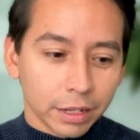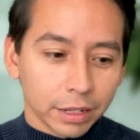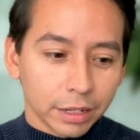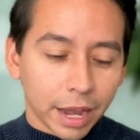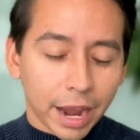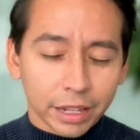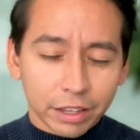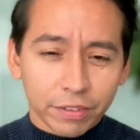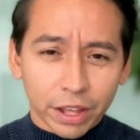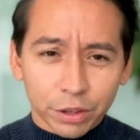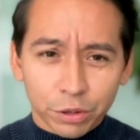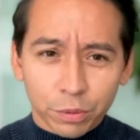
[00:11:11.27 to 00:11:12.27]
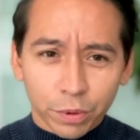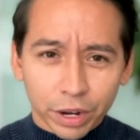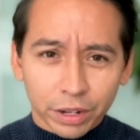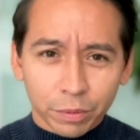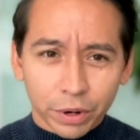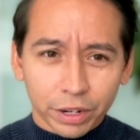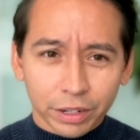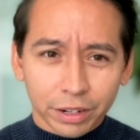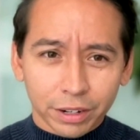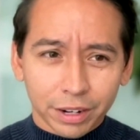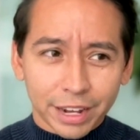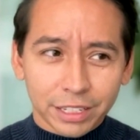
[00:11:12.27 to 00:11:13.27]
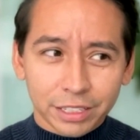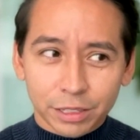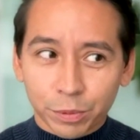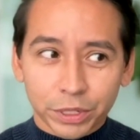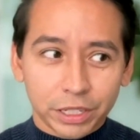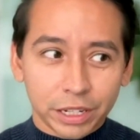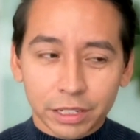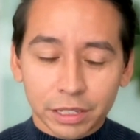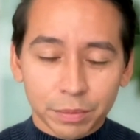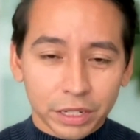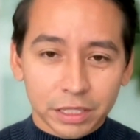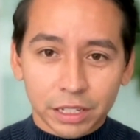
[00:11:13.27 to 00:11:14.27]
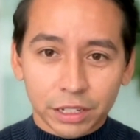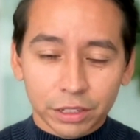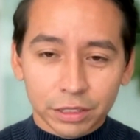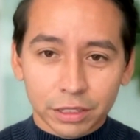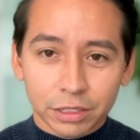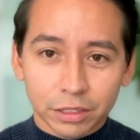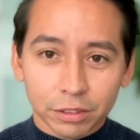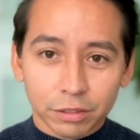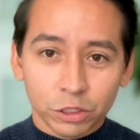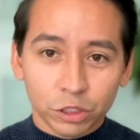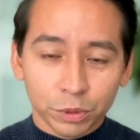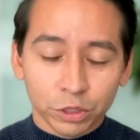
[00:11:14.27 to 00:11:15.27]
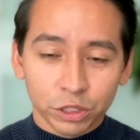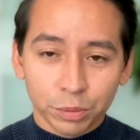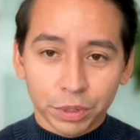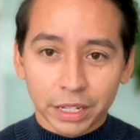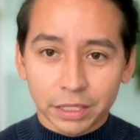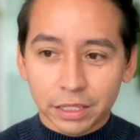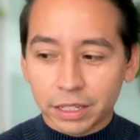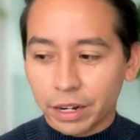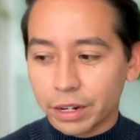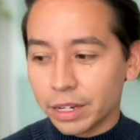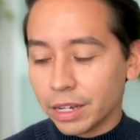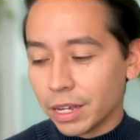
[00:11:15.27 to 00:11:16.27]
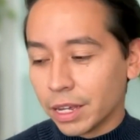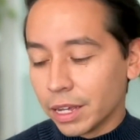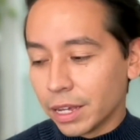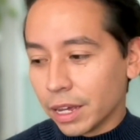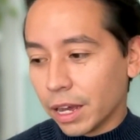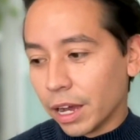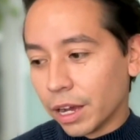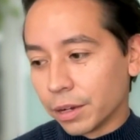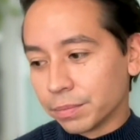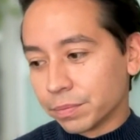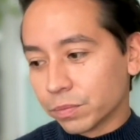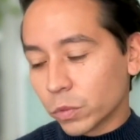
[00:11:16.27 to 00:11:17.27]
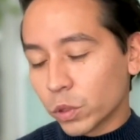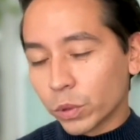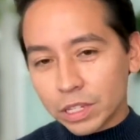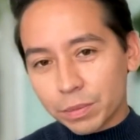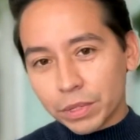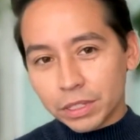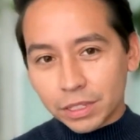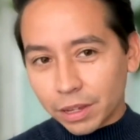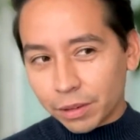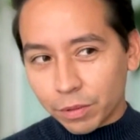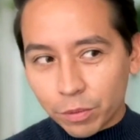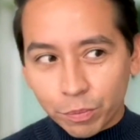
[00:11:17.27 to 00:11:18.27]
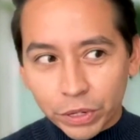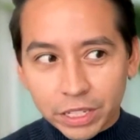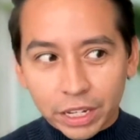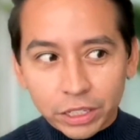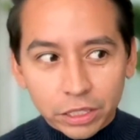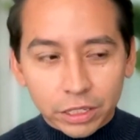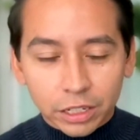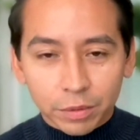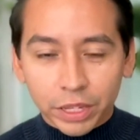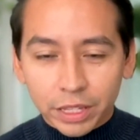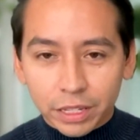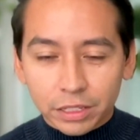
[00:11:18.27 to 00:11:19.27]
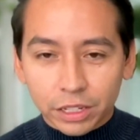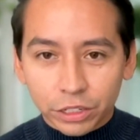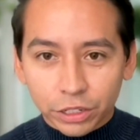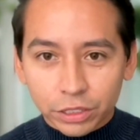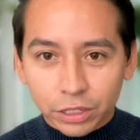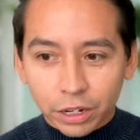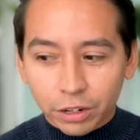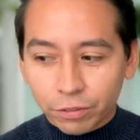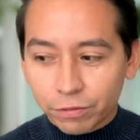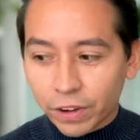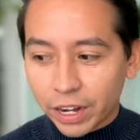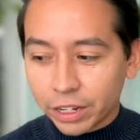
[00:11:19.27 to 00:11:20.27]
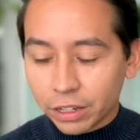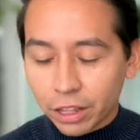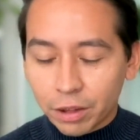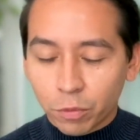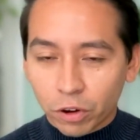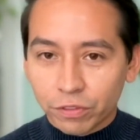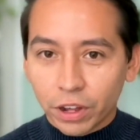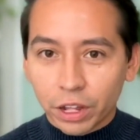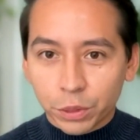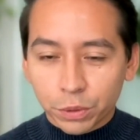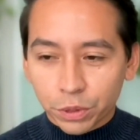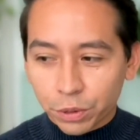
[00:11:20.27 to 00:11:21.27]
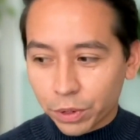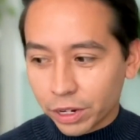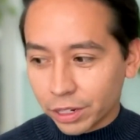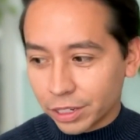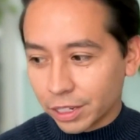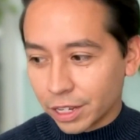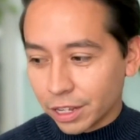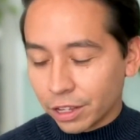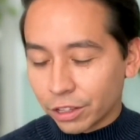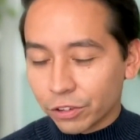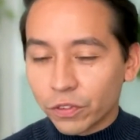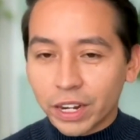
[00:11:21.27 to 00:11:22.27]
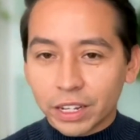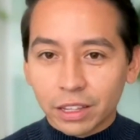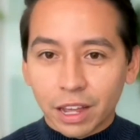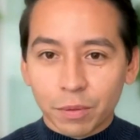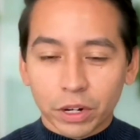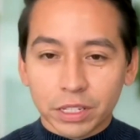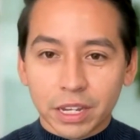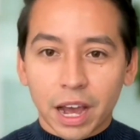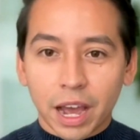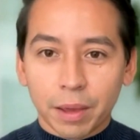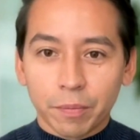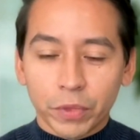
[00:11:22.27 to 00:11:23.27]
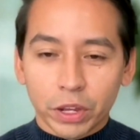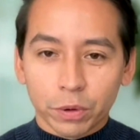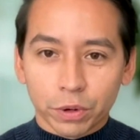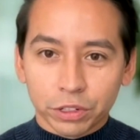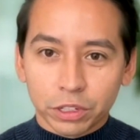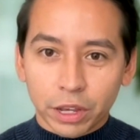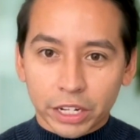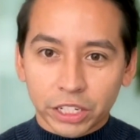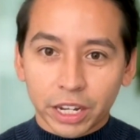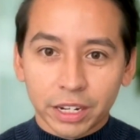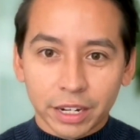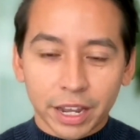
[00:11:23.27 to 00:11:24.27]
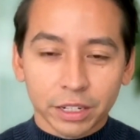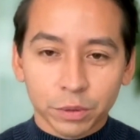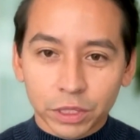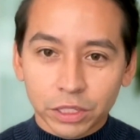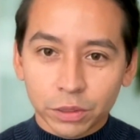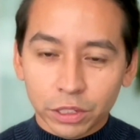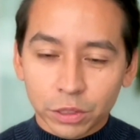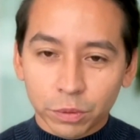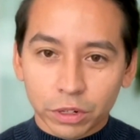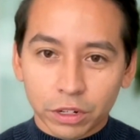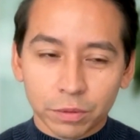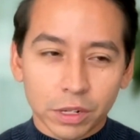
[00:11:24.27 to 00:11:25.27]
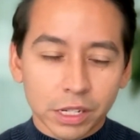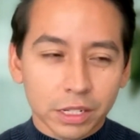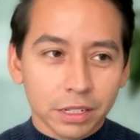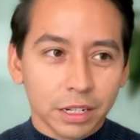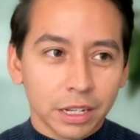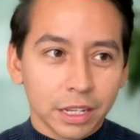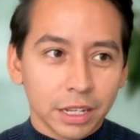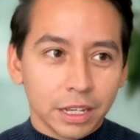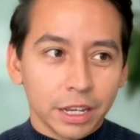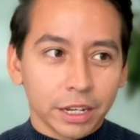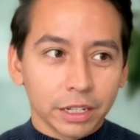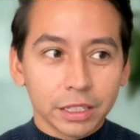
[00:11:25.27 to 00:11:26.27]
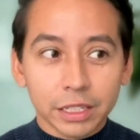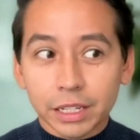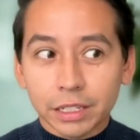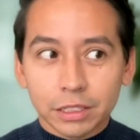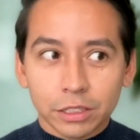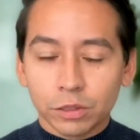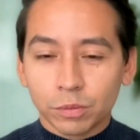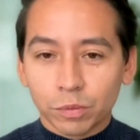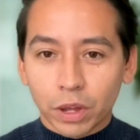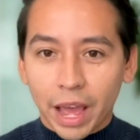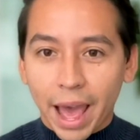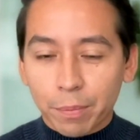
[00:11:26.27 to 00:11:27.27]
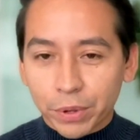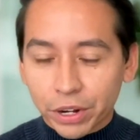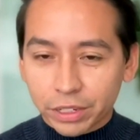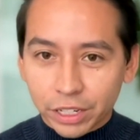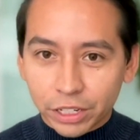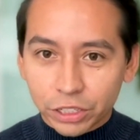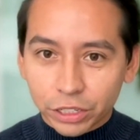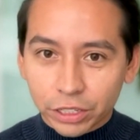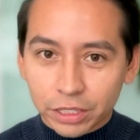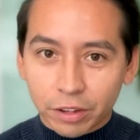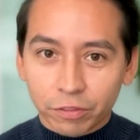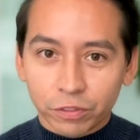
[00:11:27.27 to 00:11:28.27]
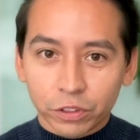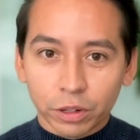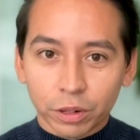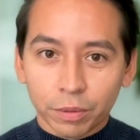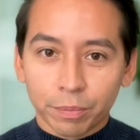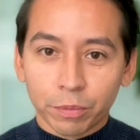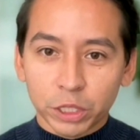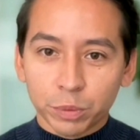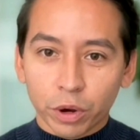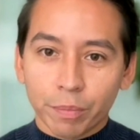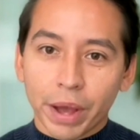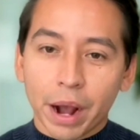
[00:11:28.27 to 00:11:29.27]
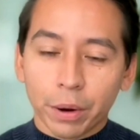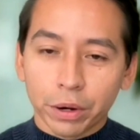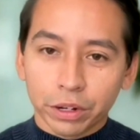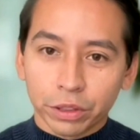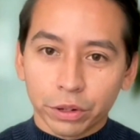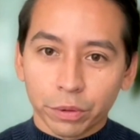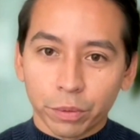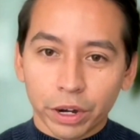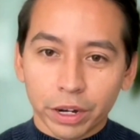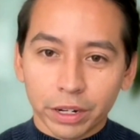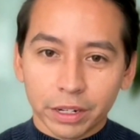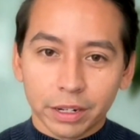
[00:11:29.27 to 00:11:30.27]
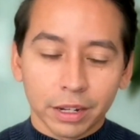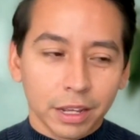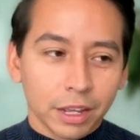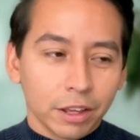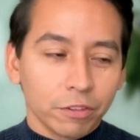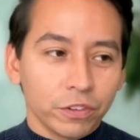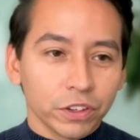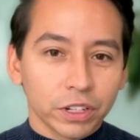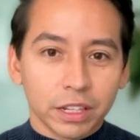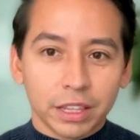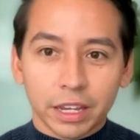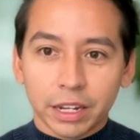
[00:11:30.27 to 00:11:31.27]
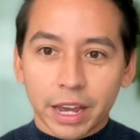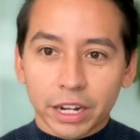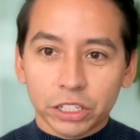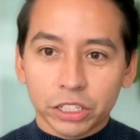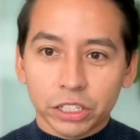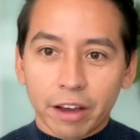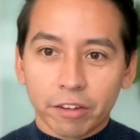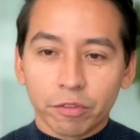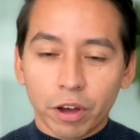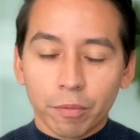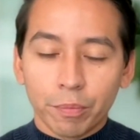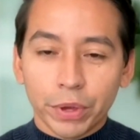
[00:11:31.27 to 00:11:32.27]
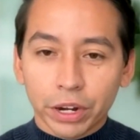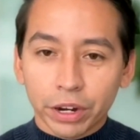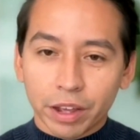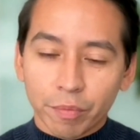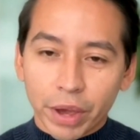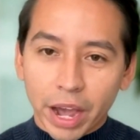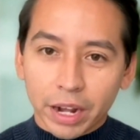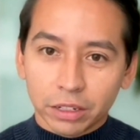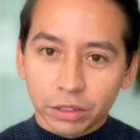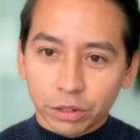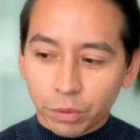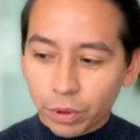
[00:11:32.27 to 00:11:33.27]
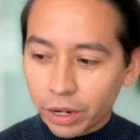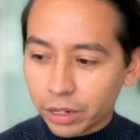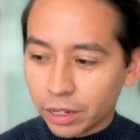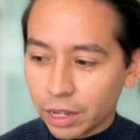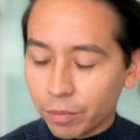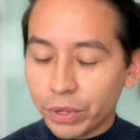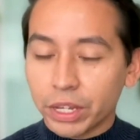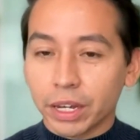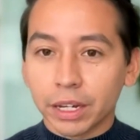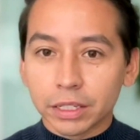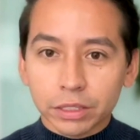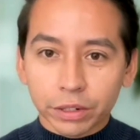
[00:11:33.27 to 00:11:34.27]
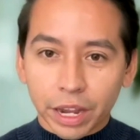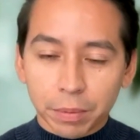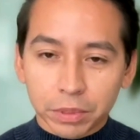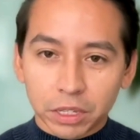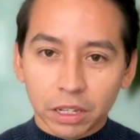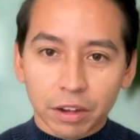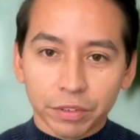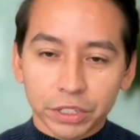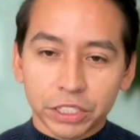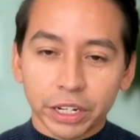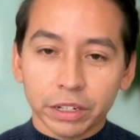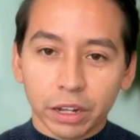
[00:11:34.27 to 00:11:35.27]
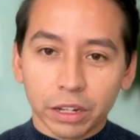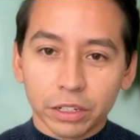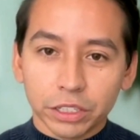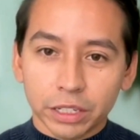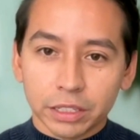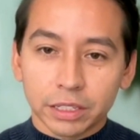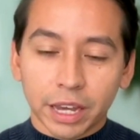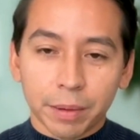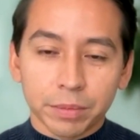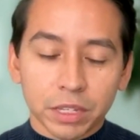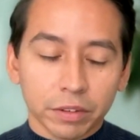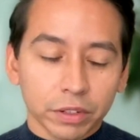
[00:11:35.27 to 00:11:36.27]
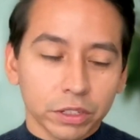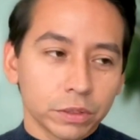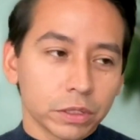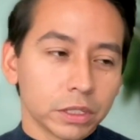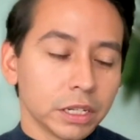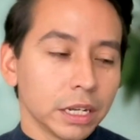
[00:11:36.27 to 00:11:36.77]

highly valued work where expertise amongst teachers is still super, super necessary. So what this means is, like, it potentially could mean that teachers are finding a lot more value in their work. They're finding a lot more time in order to actually connect with students one-on-one. It can lead to happier teachers that feel much more empowered in their work and feel that they can actually have a bigger impact in their work because they're able to leverage technology as a time saver tool.